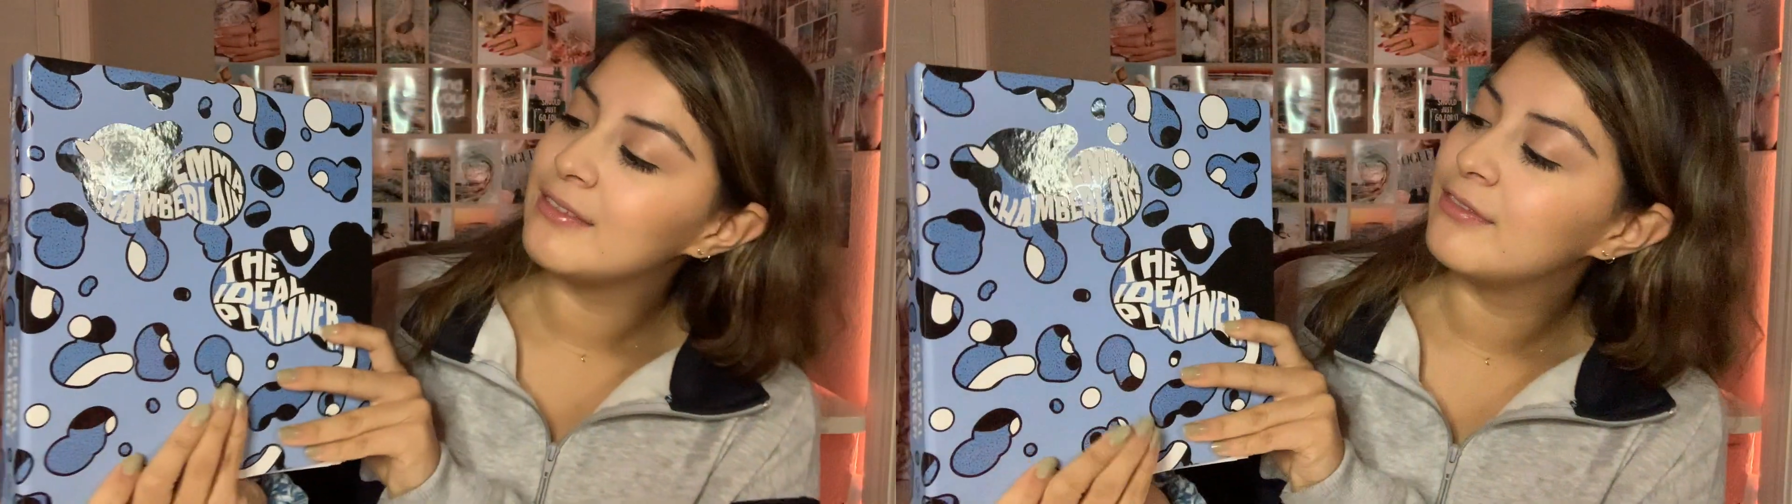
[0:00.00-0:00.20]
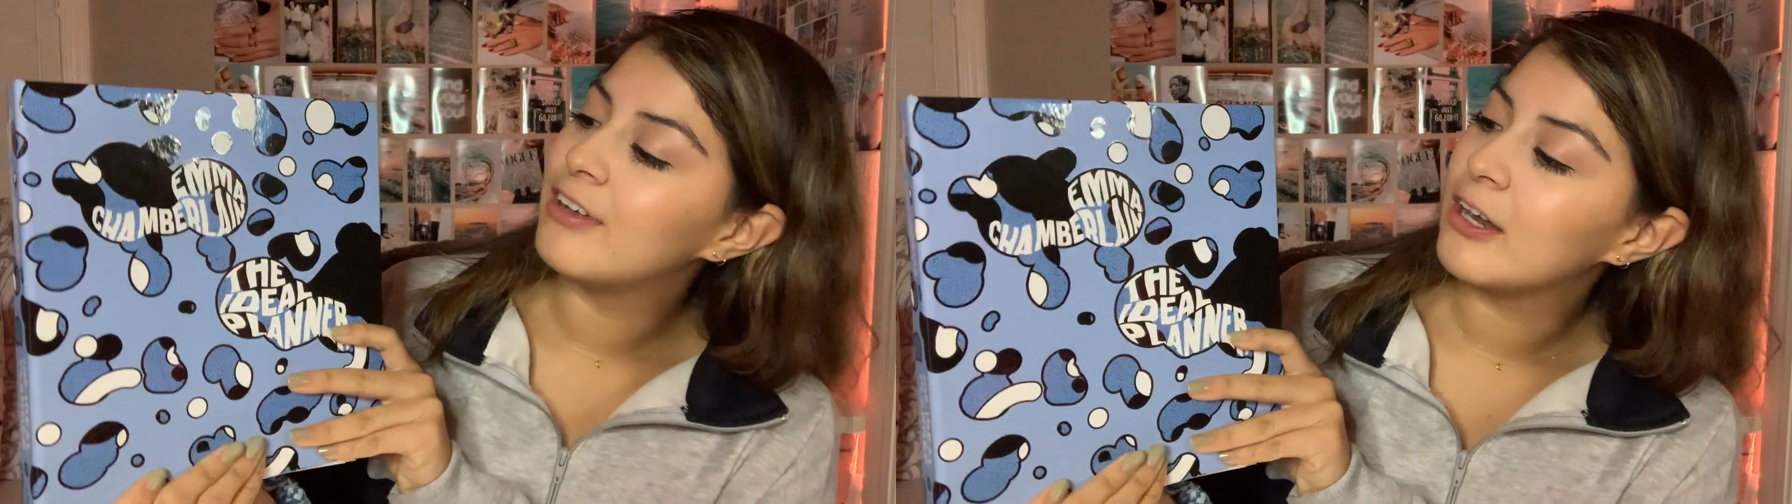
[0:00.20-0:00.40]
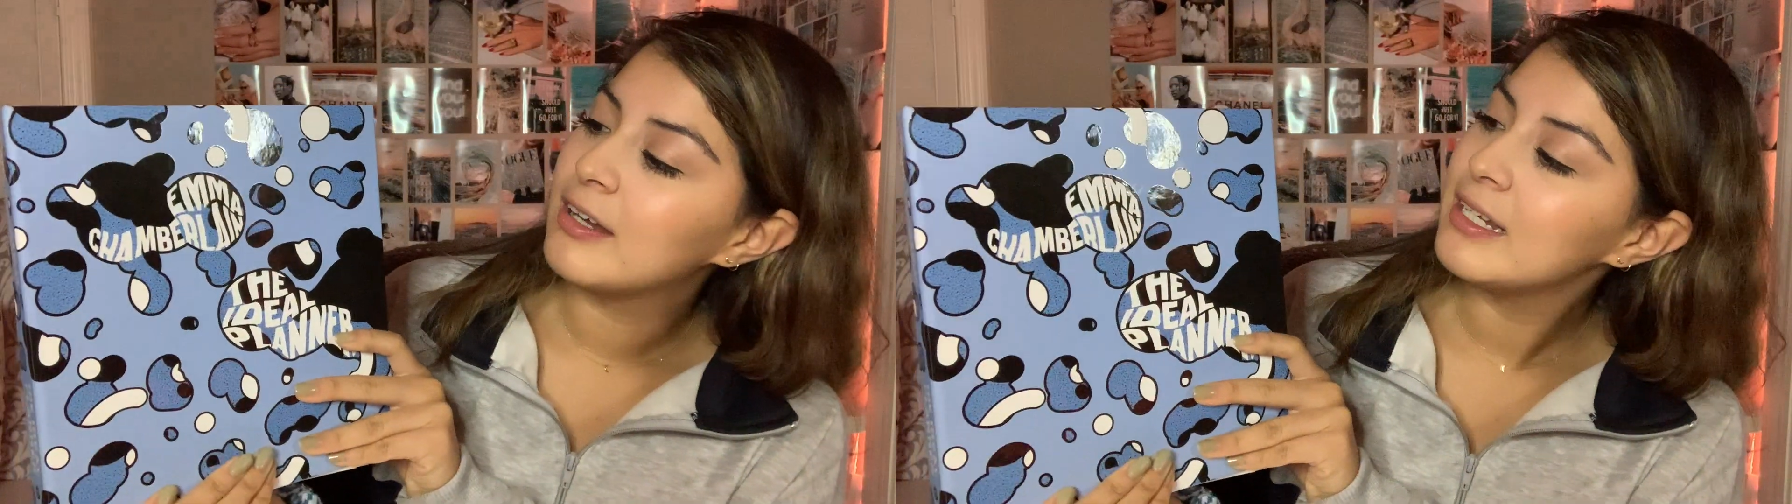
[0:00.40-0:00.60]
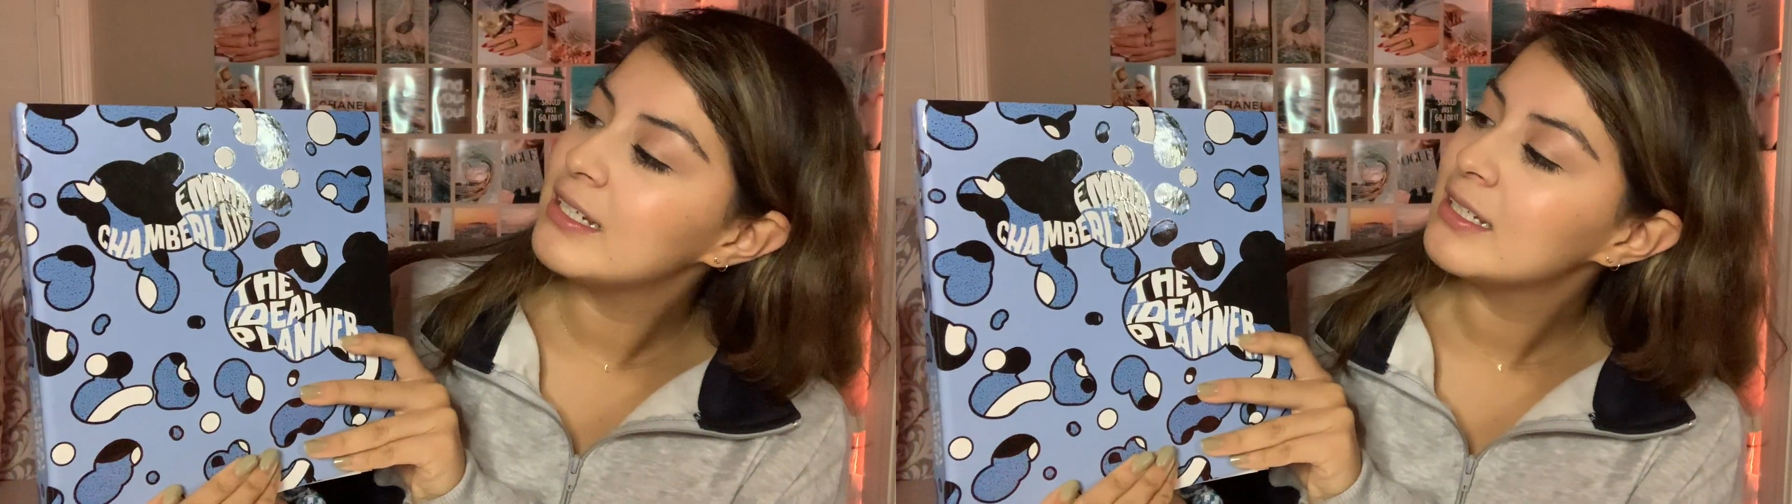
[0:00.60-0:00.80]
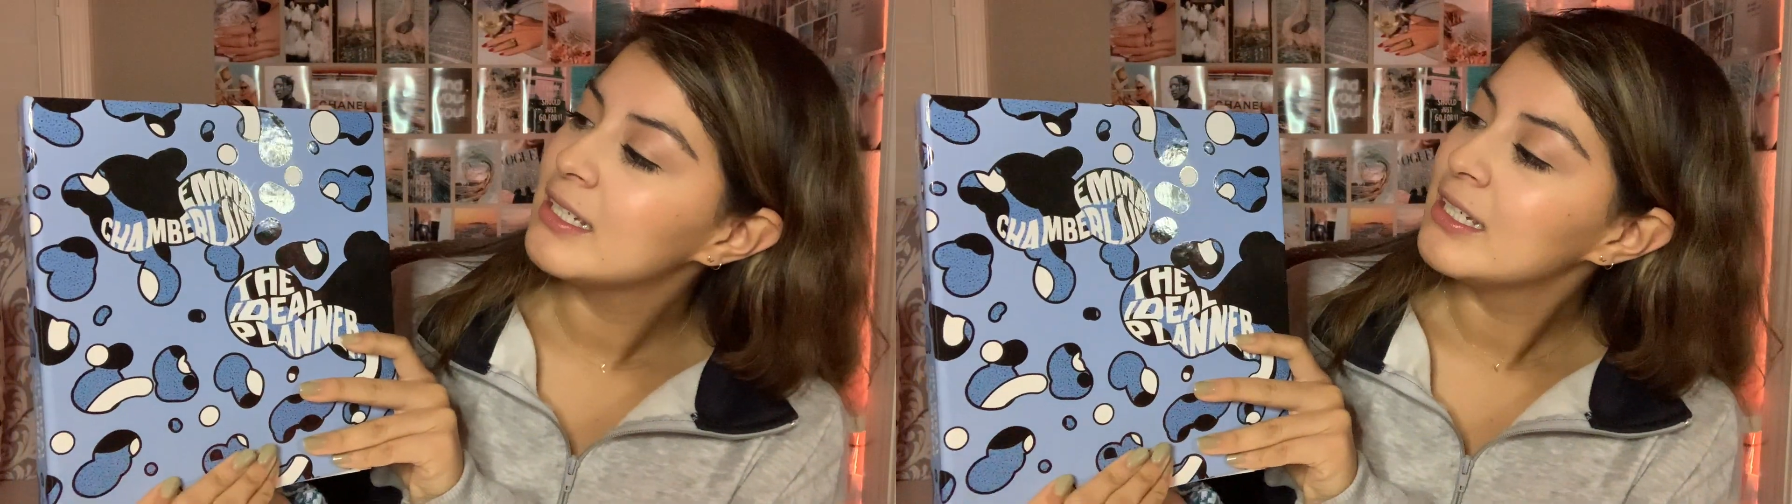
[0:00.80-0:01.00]

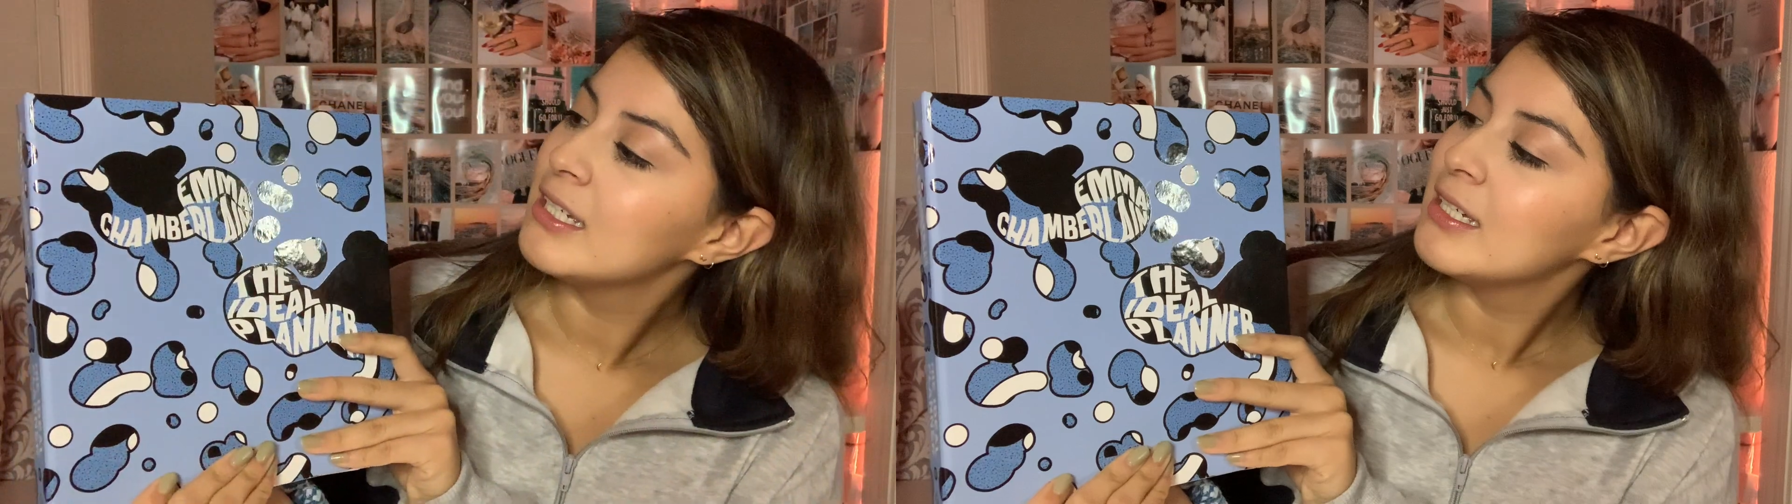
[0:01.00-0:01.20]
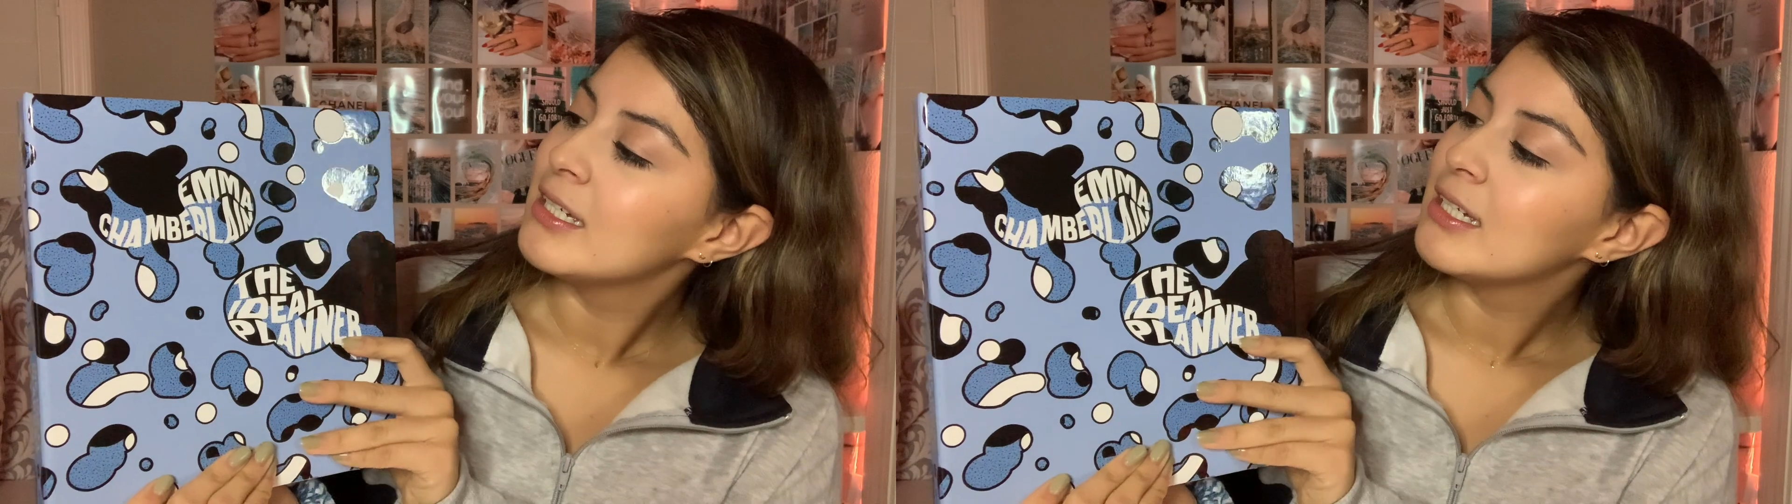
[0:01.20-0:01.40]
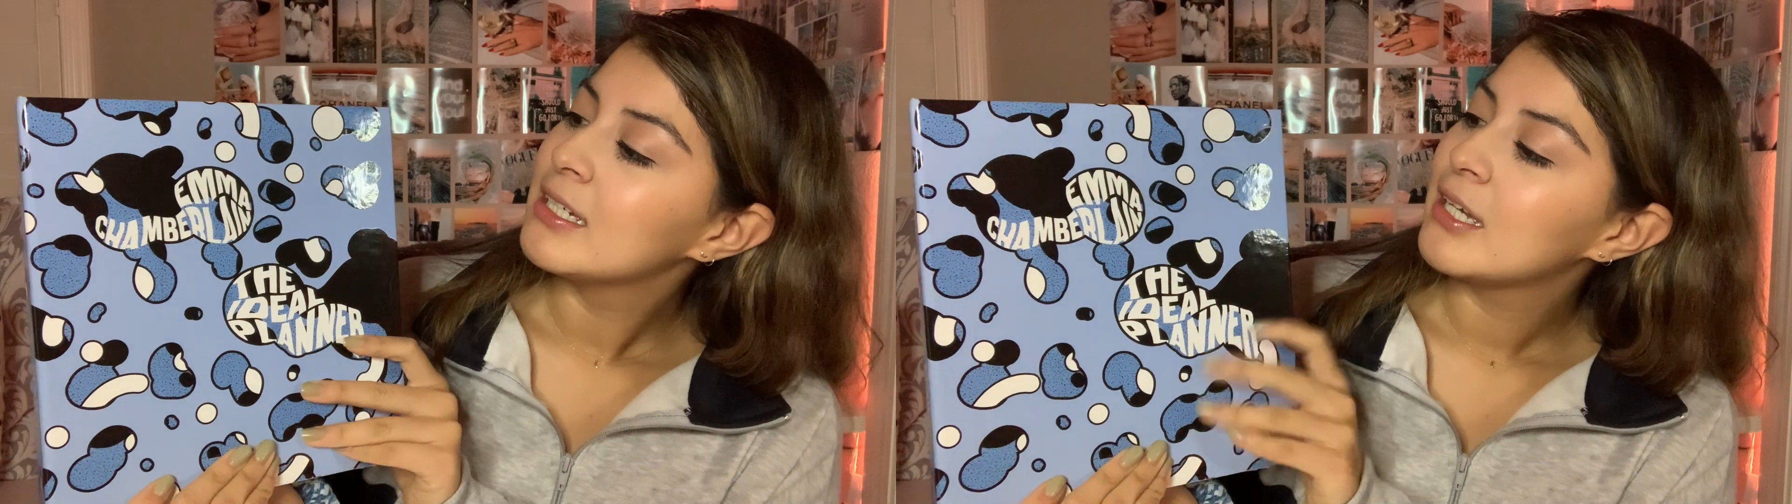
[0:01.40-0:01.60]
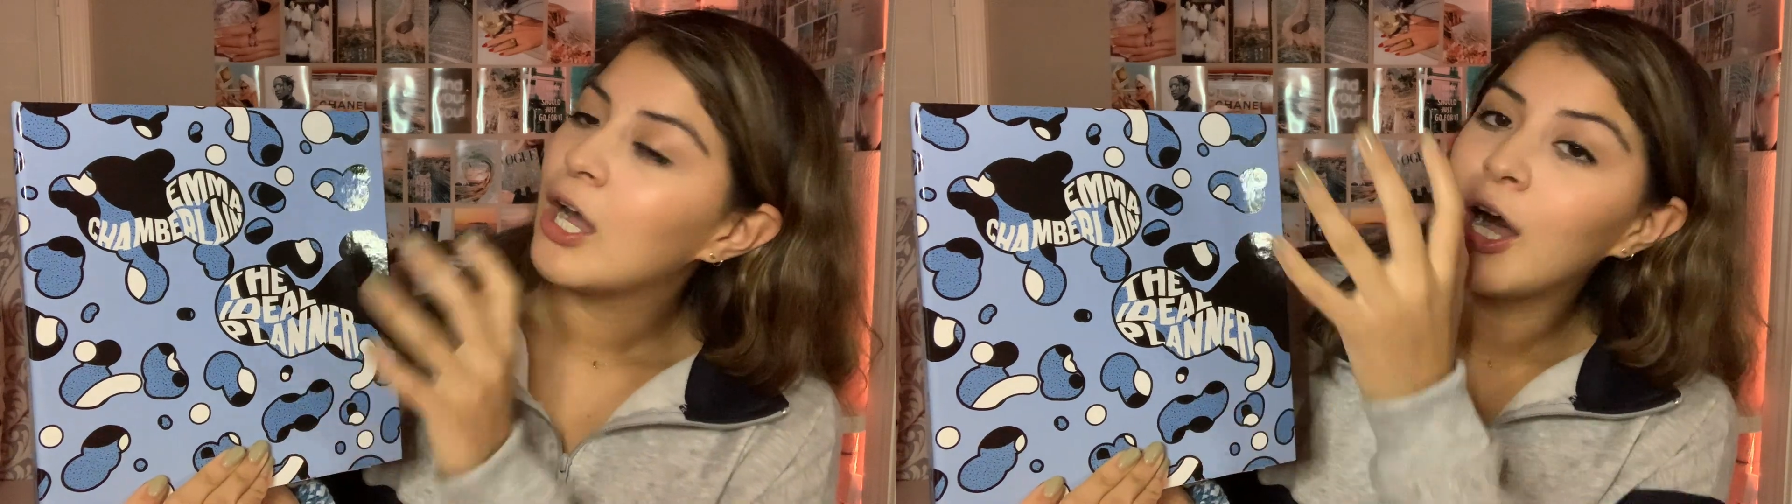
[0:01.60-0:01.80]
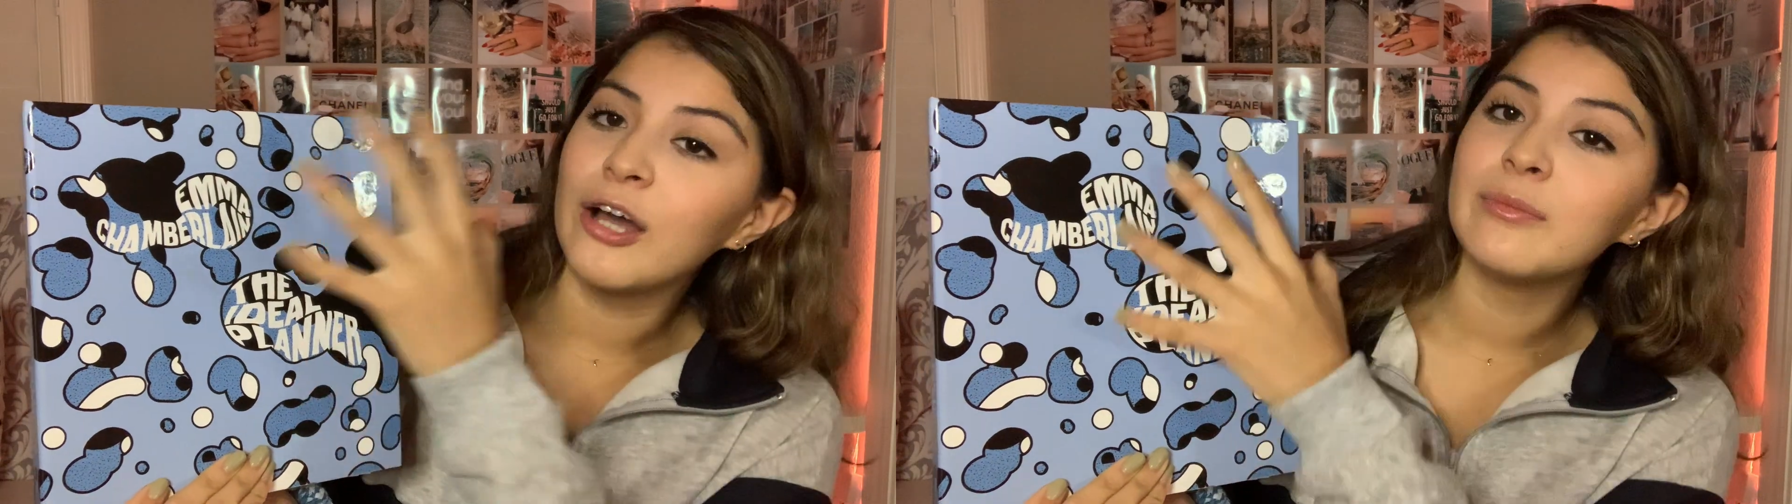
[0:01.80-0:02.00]
very on